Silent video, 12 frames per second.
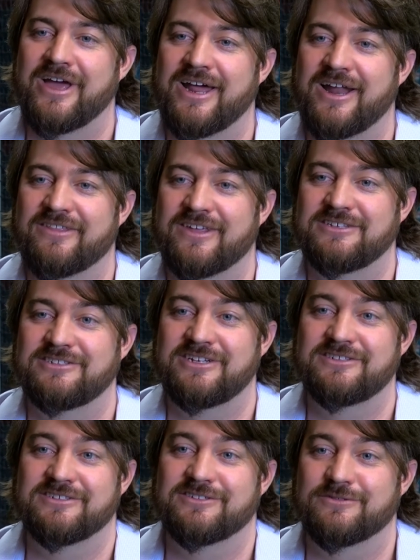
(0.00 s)
that, I think
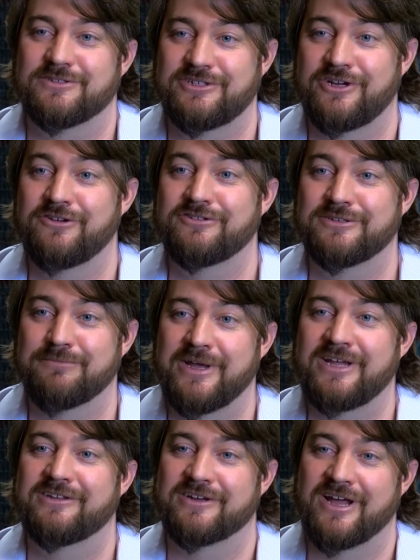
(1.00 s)
Jesus was using
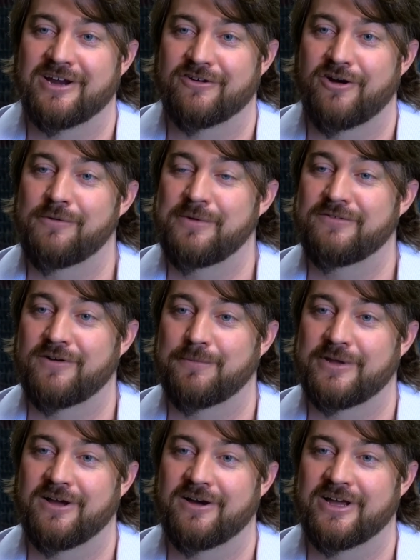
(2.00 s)
me to kind of grow me from
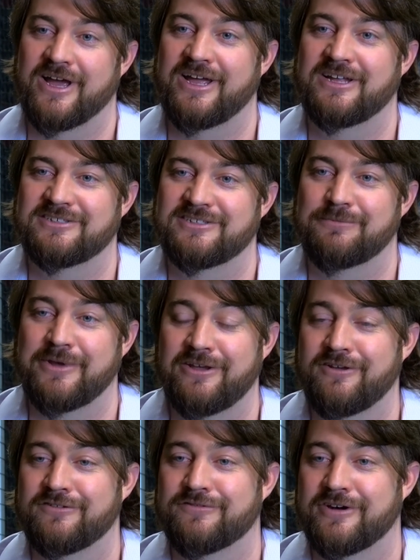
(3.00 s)
a young age to be
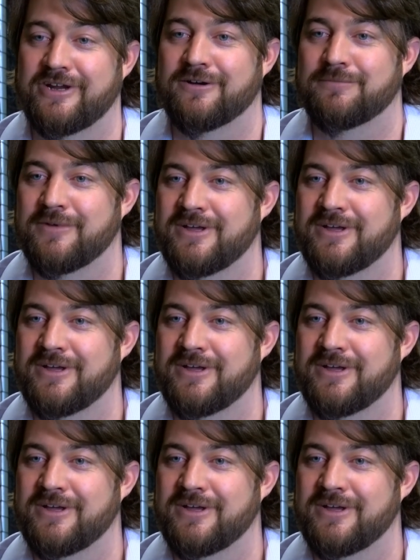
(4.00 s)
used for him.